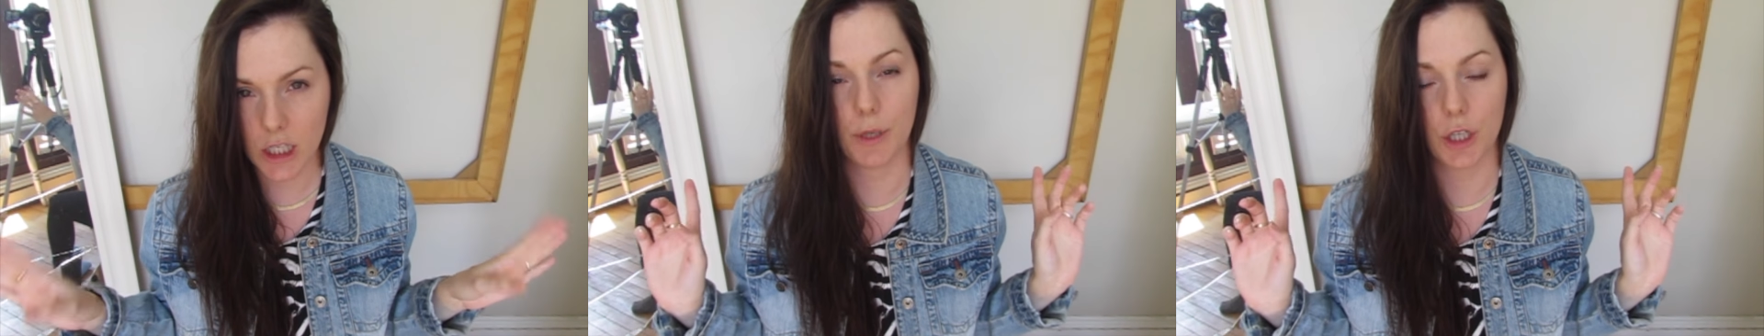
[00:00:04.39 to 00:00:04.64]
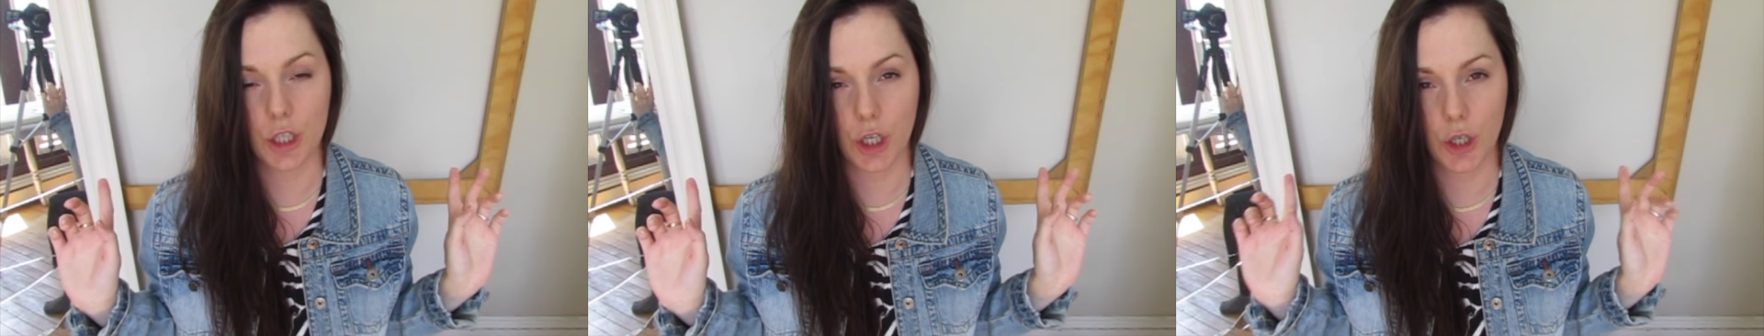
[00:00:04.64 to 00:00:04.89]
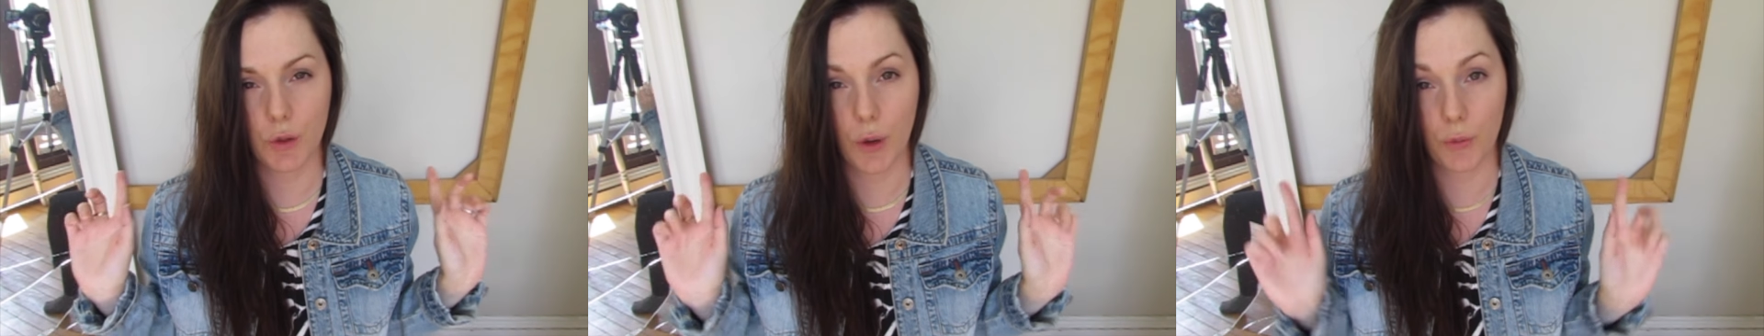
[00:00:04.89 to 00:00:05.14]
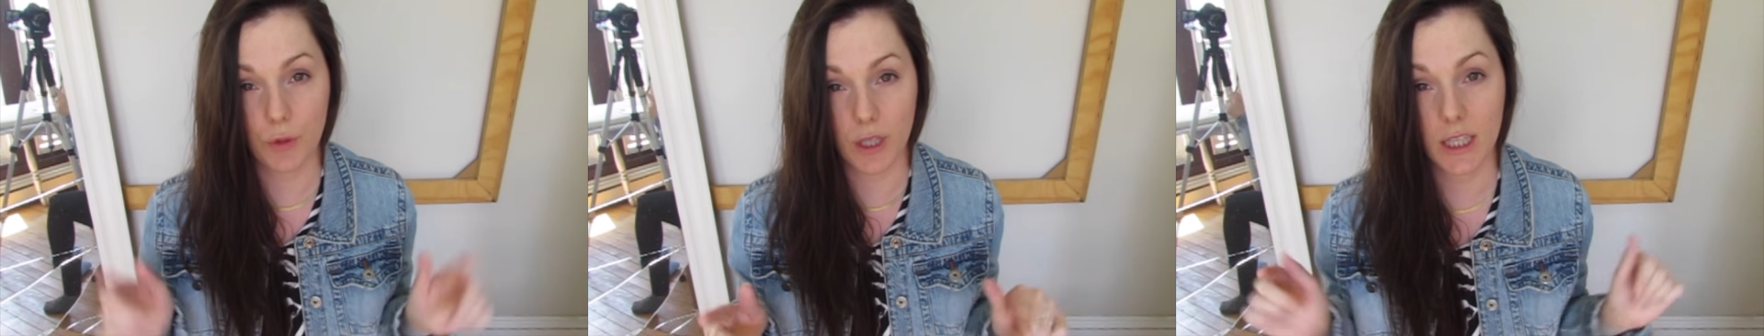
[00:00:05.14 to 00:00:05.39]
I'm going to show you
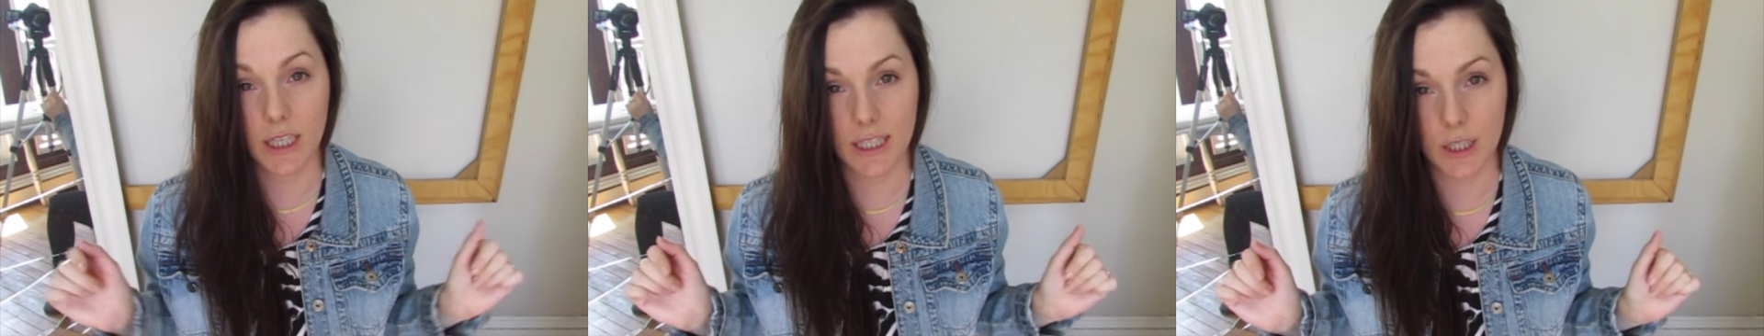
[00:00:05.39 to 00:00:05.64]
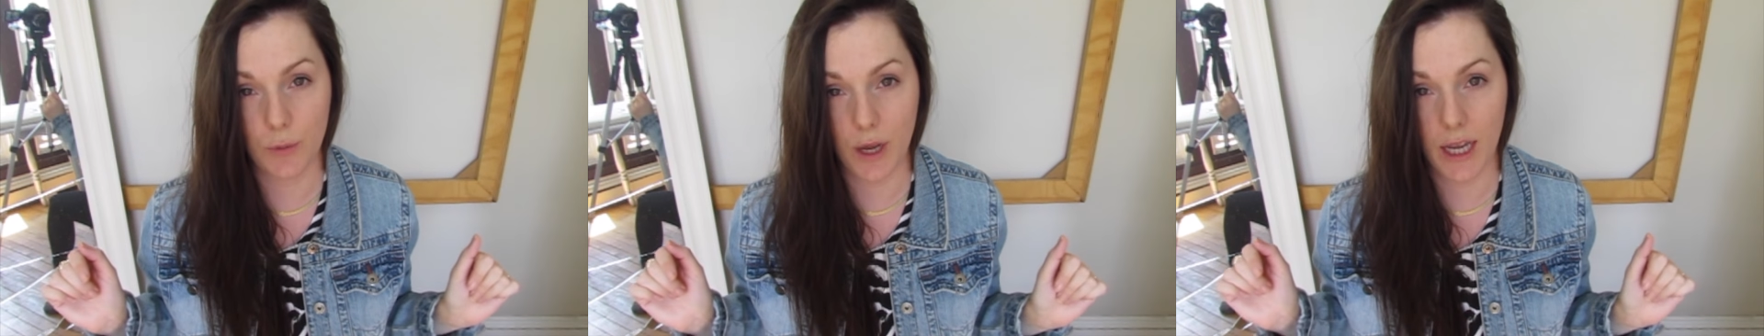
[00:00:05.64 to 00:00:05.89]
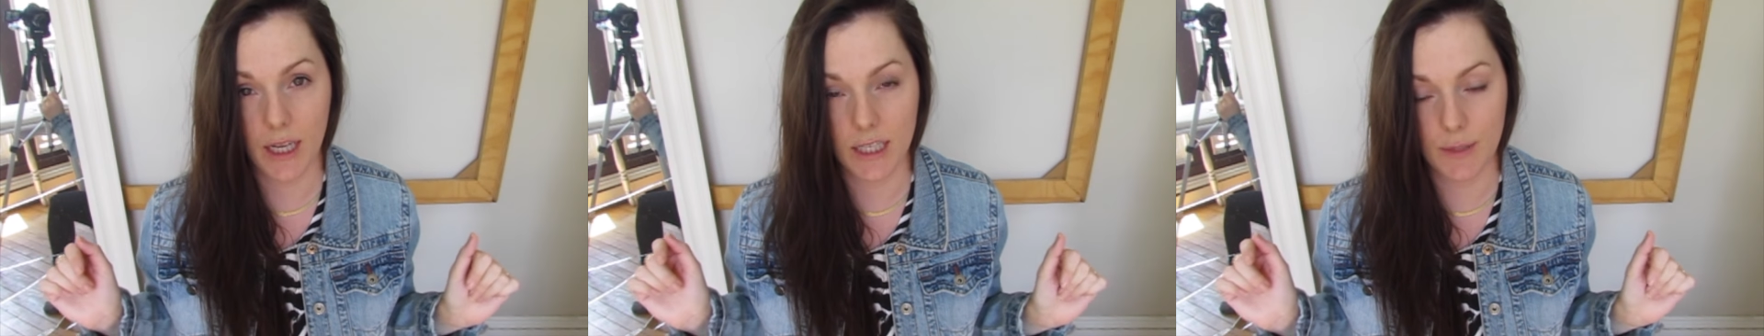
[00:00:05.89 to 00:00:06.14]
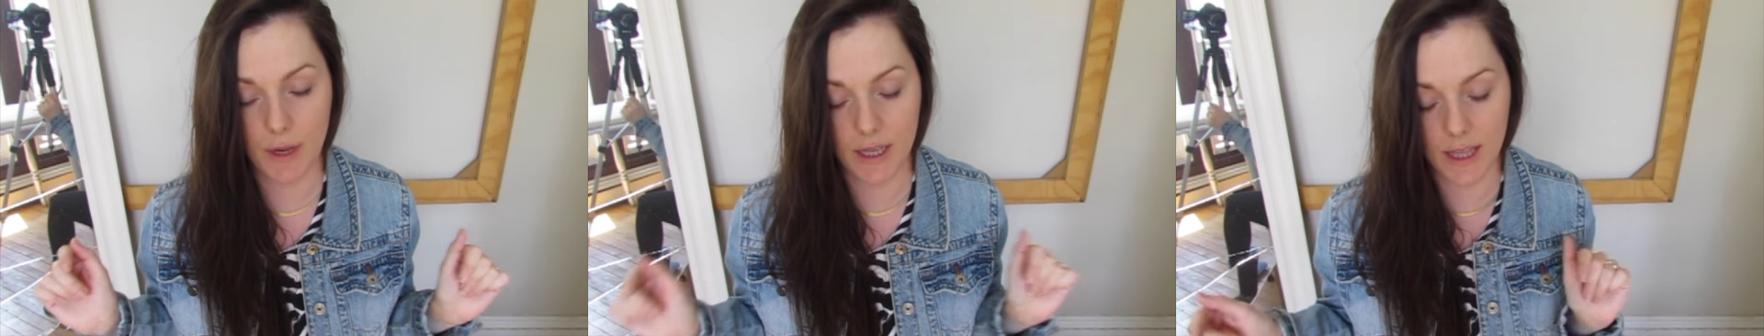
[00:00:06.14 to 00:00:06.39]
a really easy way
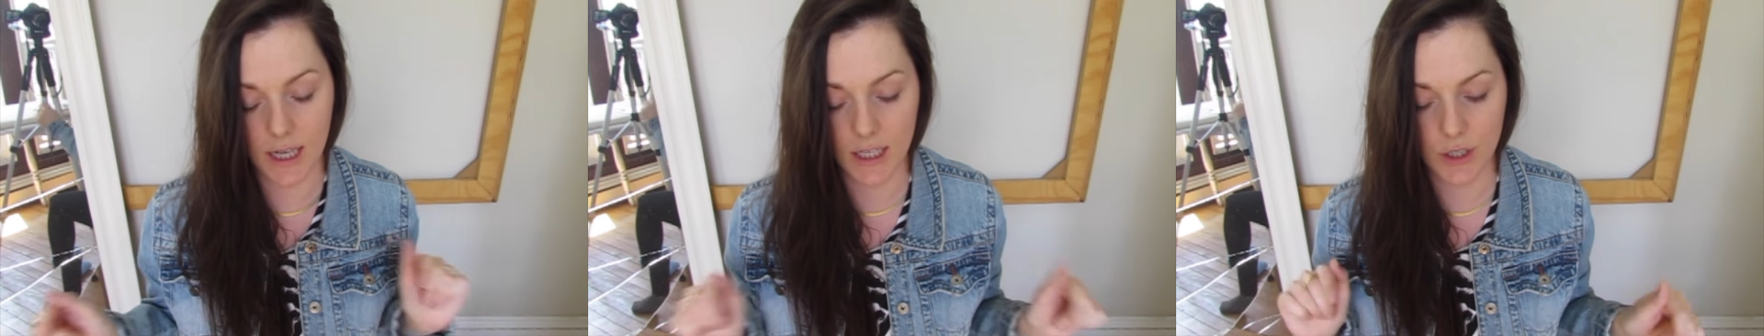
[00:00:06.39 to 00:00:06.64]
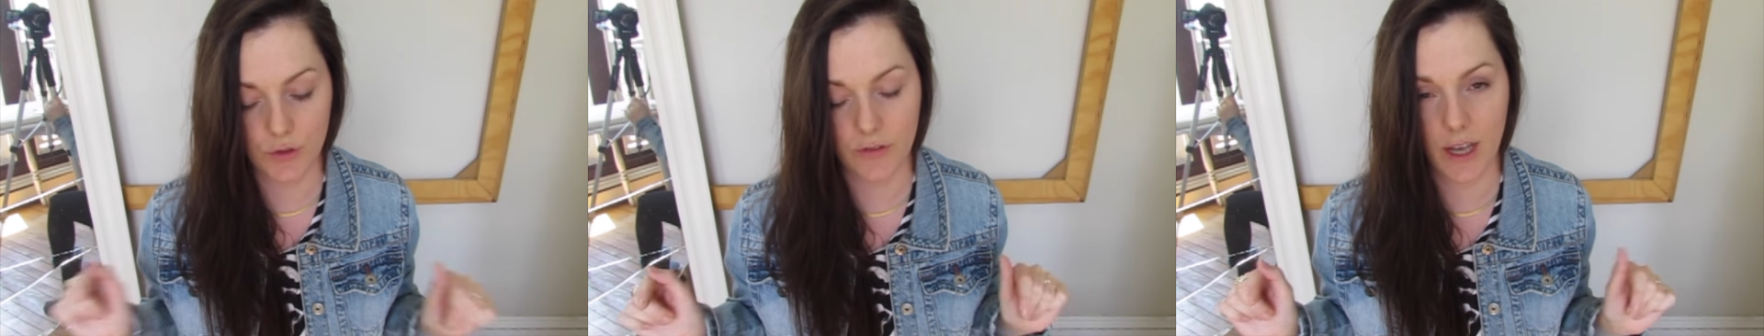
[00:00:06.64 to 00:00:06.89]
to make that into a